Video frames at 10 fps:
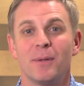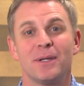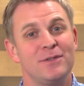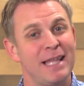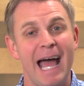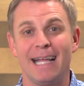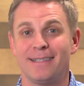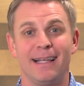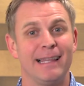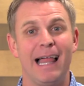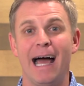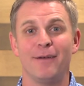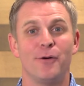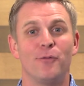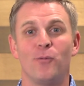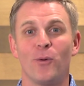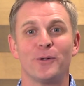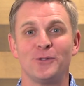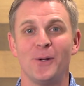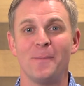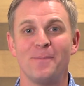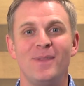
Because that's a life of worship.